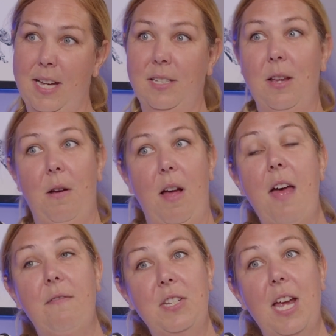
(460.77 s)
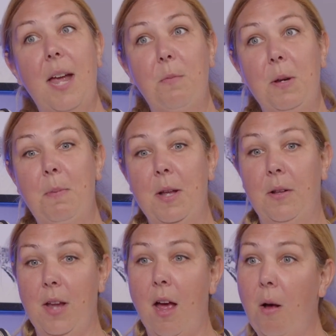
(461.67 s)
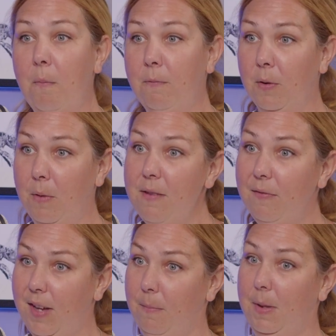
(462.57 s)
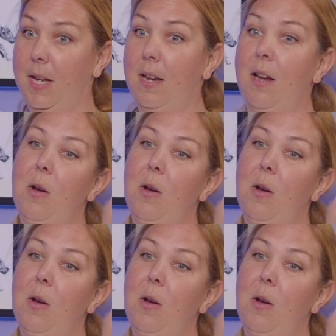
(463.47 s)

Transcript: And so mm-hmm. every time we build a home for one family,